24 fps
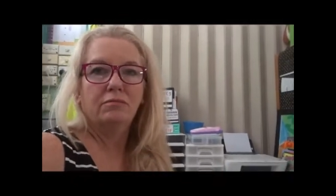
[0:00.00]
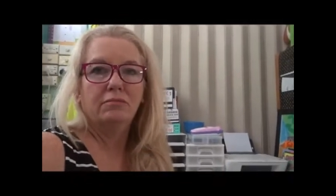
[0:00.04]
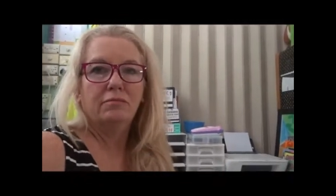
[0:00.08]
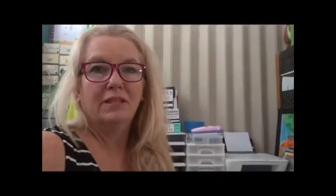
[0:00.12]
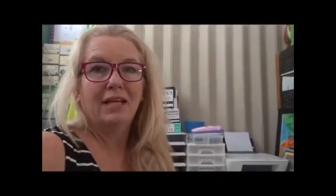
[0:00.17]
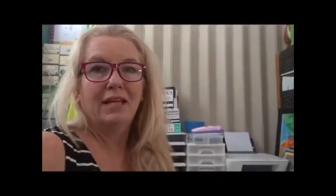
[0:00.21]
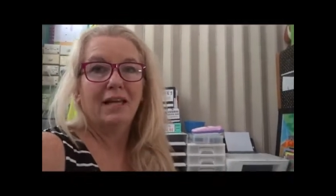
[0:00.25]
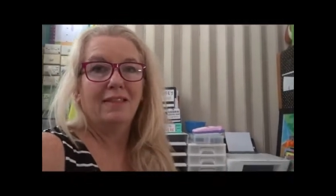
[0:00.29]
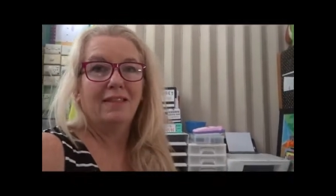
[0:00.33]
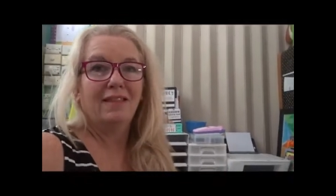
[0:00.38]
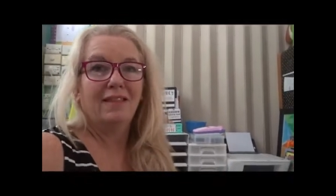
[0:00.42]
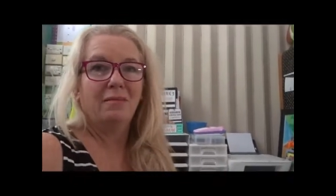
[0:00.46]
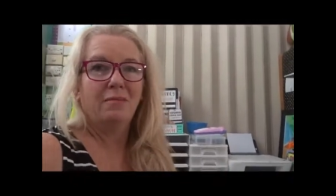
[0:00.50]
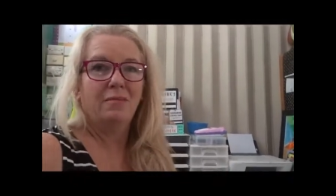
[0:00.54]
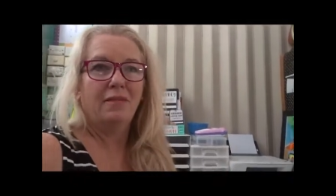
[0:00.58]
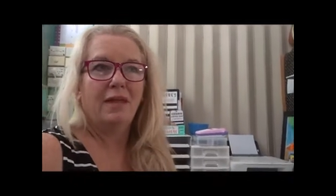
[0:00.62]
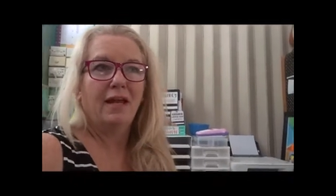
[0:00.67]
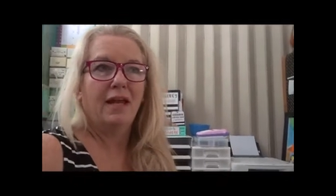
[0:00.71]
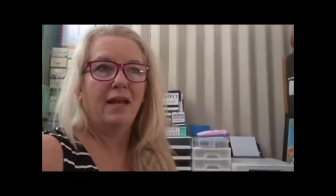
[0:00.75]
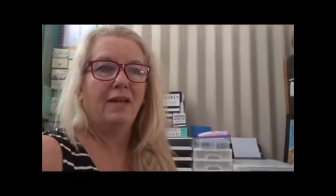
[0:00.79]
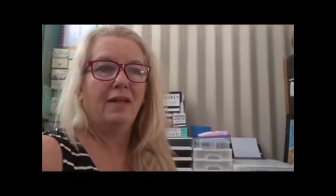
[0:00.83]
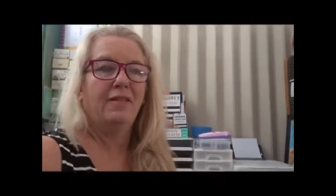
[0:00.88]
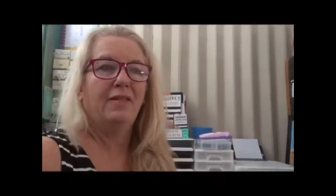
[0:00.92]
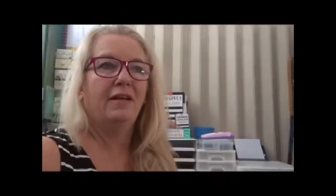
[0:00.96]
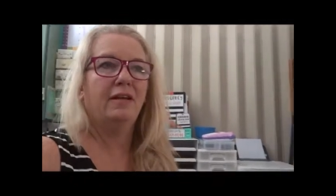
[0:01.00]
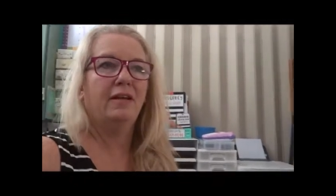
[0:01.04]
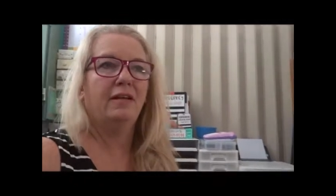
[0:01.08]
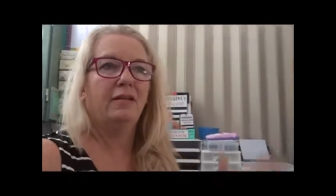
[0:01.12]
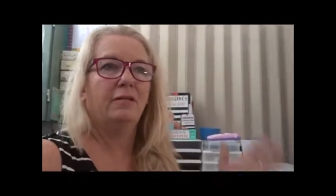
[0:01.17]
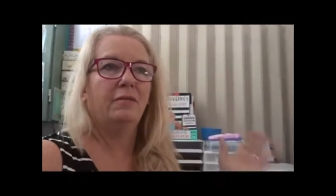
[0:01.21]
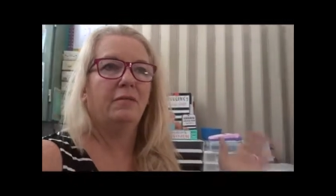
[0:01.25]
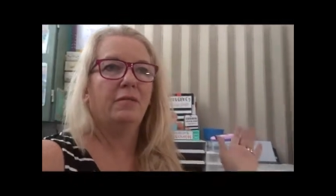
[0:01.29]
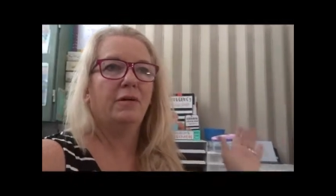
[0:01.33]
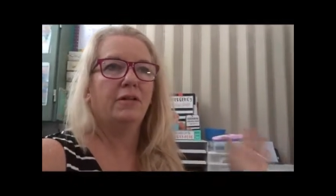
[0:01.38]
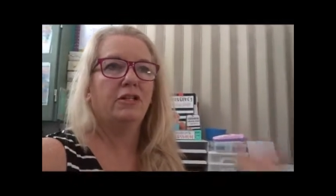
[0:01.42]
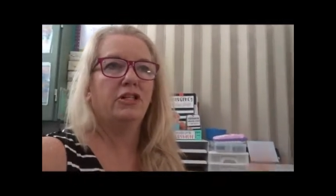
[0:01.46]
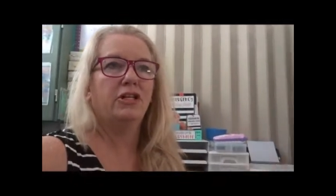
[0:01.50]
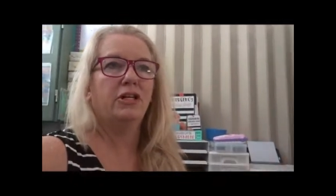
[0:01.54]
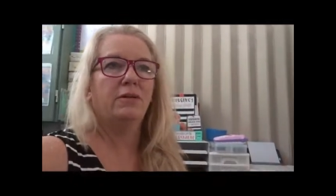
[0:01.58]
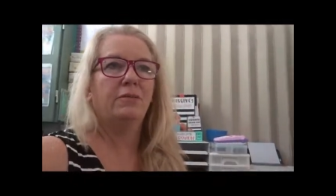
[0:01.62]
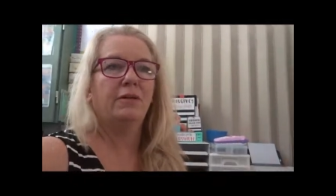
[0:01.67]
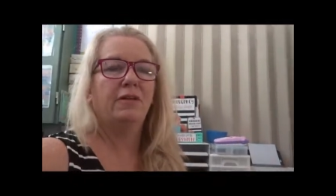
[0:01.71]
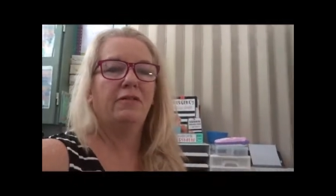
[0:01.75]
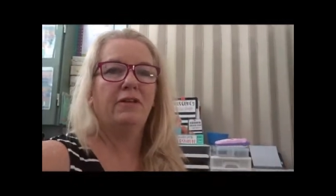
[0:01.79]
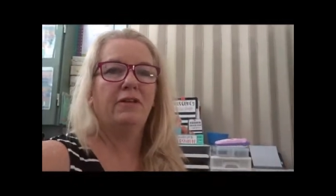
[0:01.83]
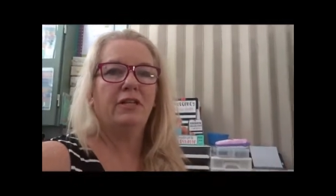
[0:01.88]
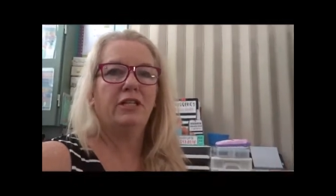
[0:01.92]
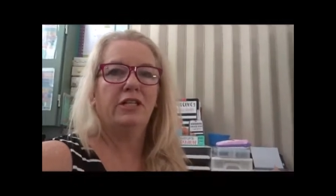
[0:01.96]
get them that, and then by the time
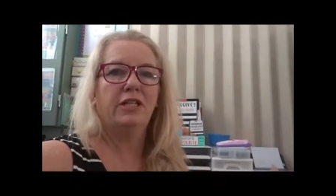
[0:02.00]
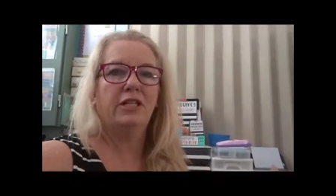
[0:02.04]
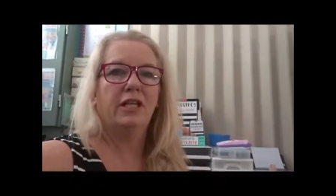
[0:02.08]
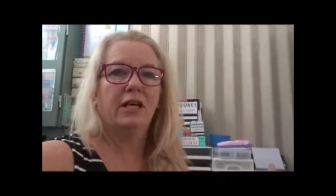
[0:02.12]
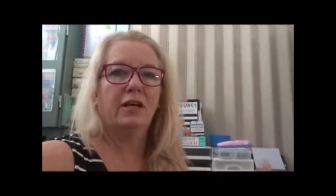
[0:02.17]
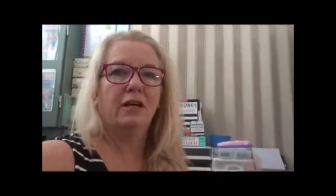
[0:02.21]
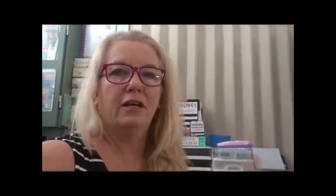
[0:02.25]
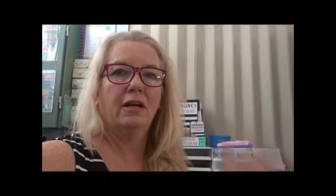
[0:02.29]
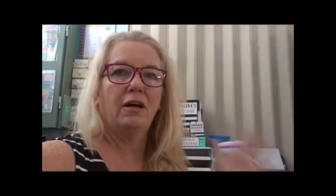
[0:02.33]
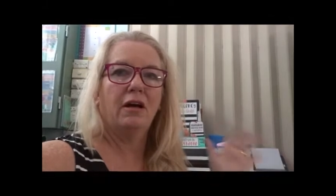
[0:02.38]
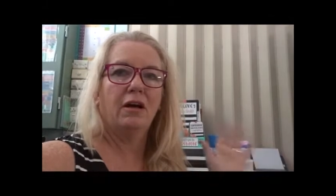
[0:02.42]
they finish that,